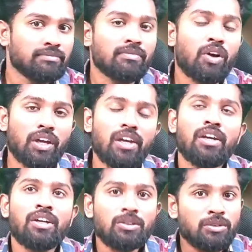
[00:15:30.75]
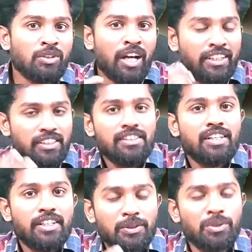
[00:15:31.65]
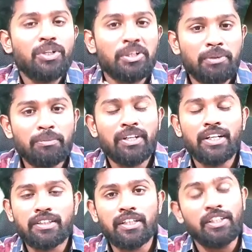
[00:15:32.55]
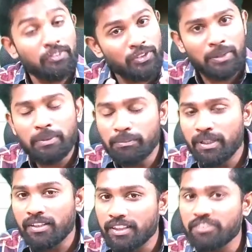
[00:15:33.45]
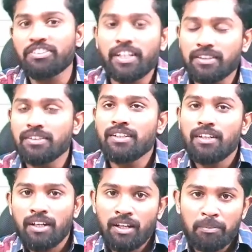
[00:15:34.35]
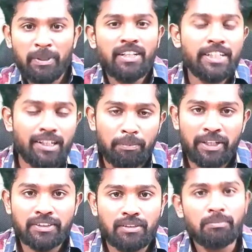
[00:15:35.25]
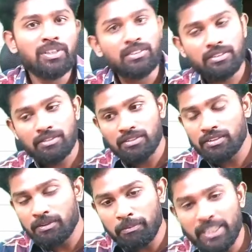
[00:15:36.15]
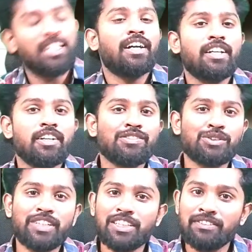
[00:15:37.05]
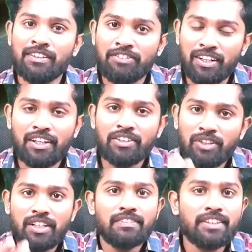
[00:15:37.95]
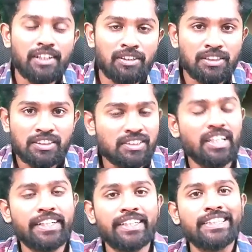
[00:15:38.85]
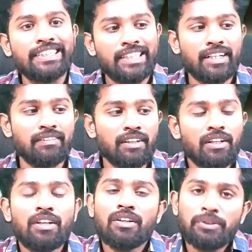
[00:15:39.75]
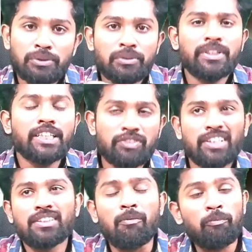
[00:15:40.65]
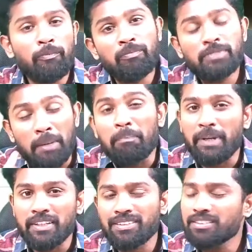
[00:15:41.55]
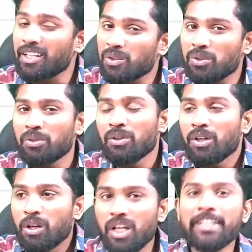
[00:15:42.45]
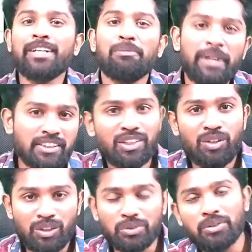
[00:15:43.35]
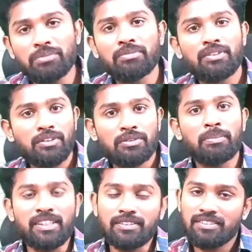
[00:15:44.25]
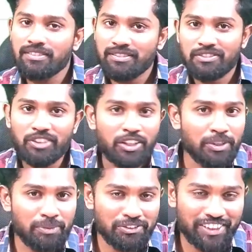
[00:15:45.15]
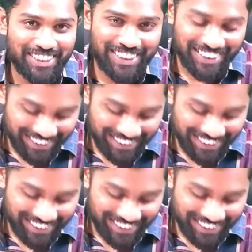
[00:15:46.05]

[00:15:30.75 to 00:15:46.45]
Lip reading: Okay, so I think like you don't remember anything. If you remember, then fine. Be little patient because majority of students will forget whatever they have studied in inter level. So that's why some places I go little basic also. So please forgive me for that.